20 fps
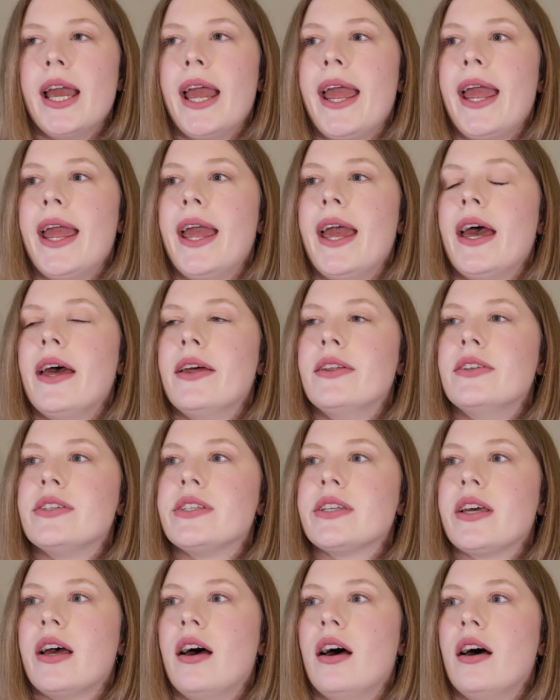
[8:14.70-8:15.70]

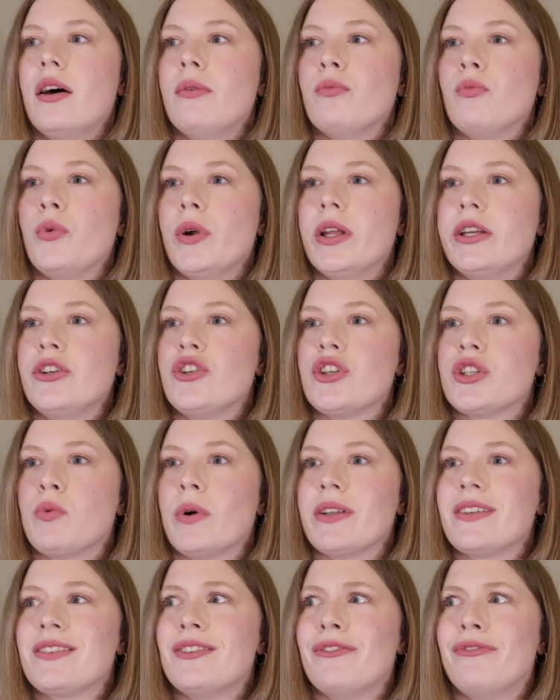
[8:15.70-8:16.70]
and really just
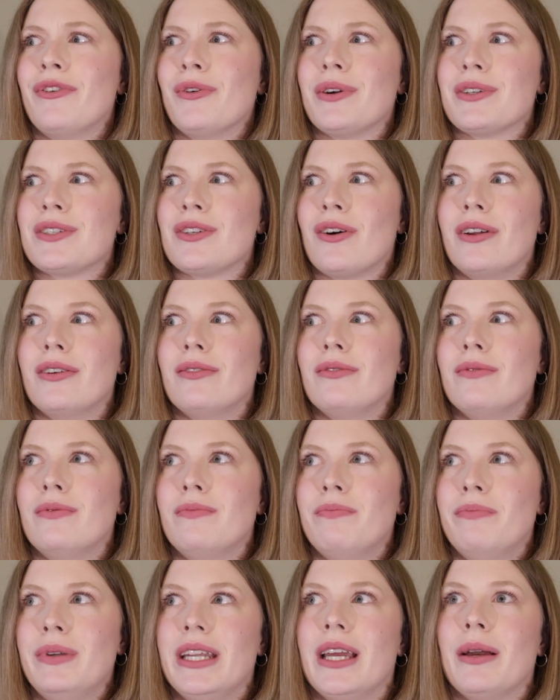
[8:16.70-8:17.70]
wants to focus
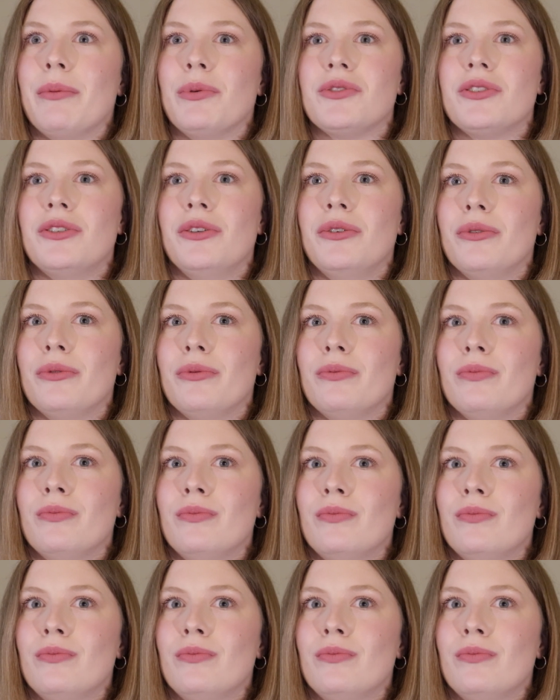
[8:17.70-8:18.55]
on being able to,